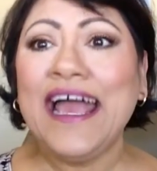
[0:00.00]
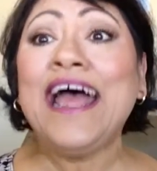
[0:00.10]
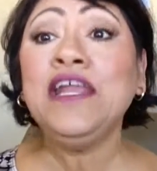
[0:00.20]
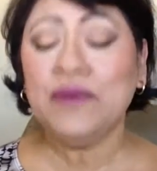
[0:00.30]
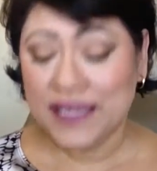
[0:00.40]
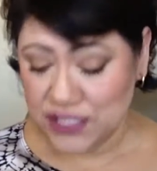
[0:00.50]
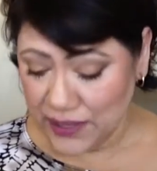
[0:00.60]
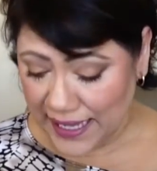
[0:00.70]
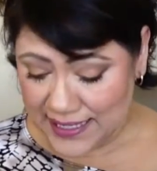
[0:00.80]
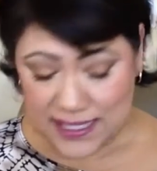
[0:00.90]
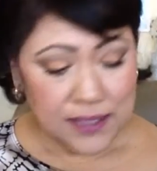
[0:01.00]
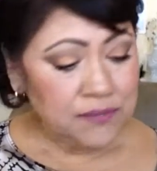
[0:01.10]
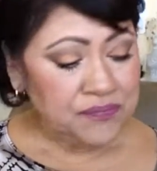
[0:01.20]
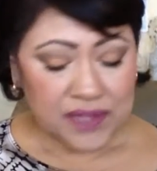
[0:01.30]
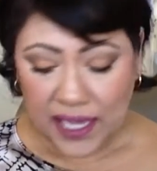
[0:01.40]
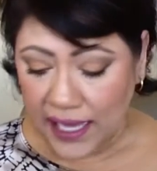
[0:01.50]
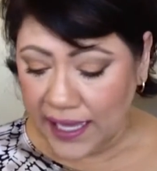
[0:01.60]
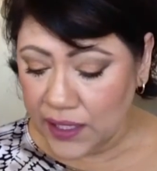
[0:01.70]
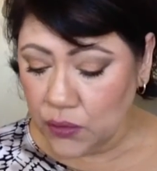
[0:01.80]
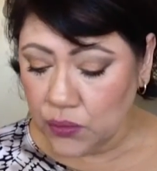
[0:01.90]
Anyways, you guys,
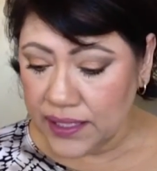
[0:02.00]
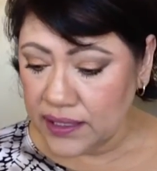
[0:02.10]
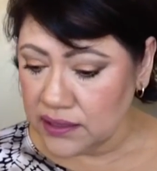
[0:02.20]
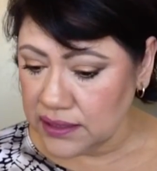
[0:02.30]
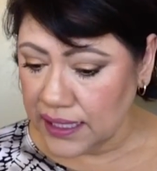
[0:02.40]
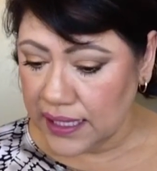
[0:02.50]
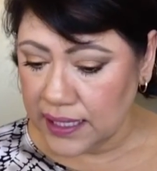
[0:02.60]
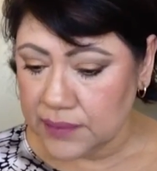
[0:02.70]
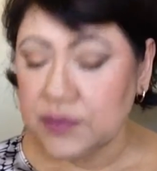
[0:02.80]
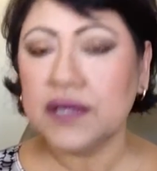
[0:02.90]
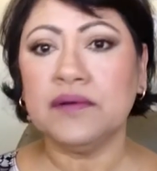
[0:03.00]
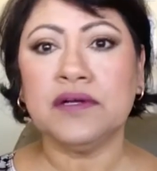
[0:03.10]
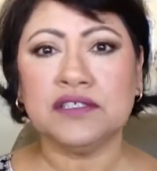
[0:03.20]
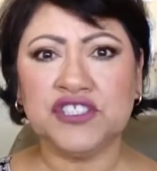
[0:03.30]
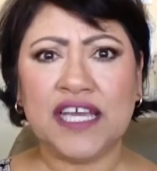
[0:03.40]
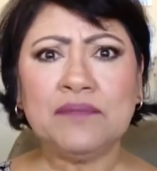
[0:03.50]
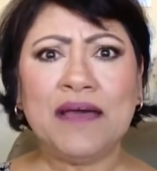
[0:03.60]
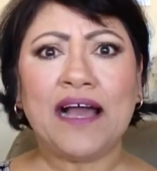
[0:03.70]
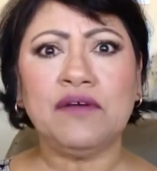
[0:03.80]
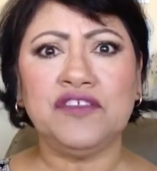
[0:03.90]
I will um, check
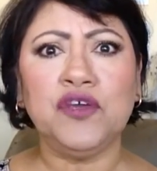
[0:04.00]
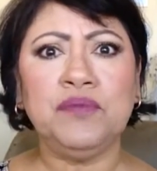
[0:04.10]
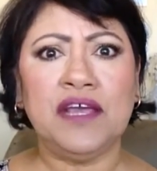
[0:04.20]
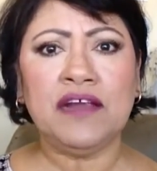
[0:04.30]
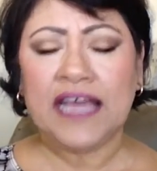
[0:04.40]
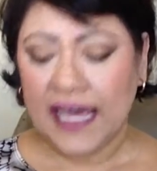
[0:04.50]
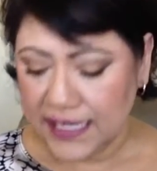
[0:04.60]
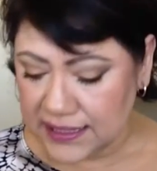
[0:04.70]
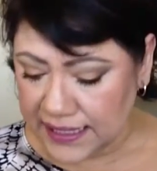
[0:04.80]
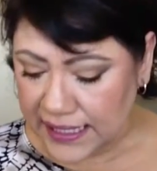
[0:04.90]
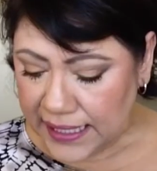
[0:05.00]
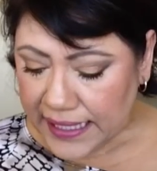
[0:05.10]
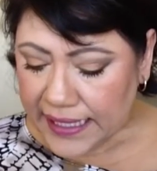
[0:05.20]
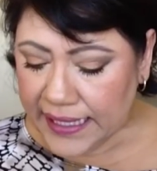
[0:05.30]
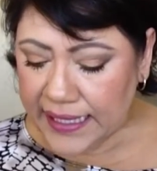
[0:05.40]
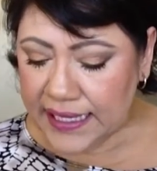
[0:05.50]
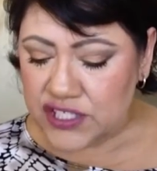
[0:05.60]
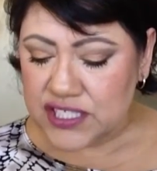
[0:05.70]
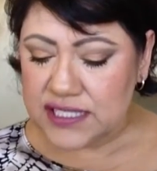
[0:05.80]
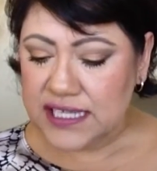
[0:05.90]
back with you periodically. It
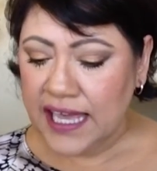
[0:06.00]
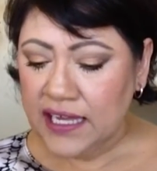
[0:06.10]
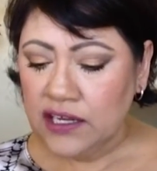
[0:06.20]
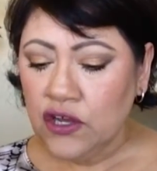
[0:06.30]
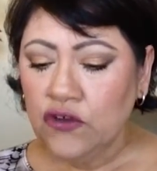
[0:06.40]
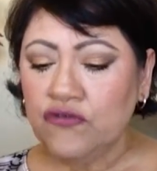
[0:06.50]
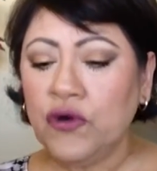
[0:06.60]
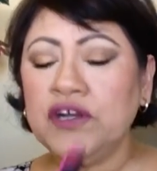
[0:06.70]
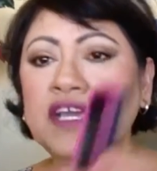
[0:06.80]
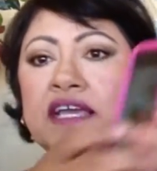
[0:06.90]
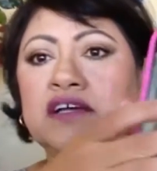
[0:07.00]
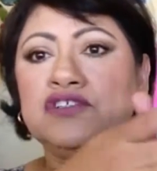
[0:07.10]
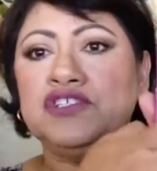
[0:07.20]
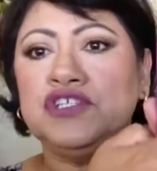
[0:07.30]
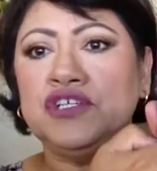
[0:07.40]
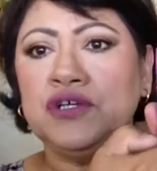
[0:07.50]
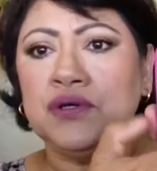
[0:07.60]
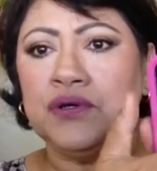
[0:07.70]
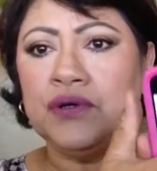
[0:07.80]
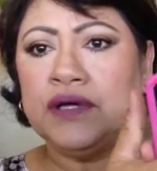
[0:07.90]
is ten
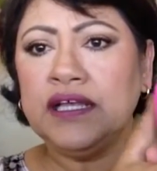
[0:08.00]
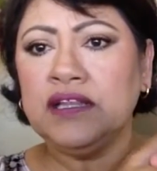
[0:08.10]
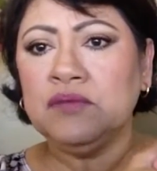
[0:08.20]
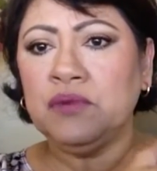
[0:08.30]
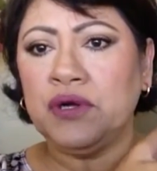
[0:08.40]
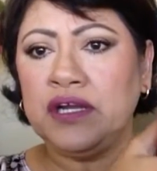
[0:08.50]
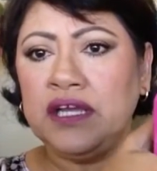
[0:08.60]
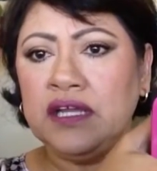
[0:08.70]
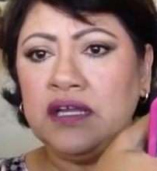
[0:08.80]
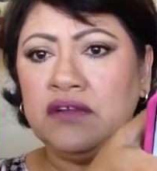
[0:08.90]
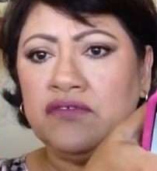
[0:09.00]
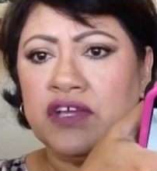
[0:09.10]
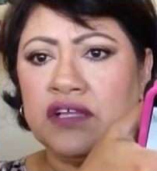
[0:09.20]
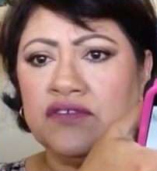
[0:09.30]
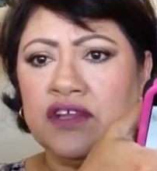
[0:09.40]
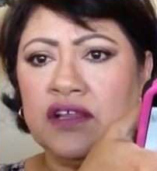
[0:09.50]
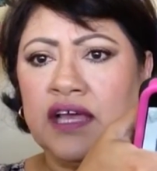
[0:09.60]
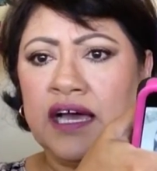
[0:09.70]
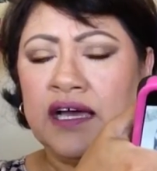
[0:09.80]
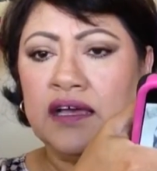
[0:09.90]
forty-two in the morning. I don't know if you can see
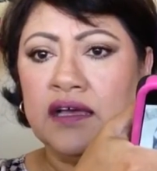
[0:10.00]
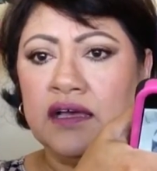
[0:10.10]
that.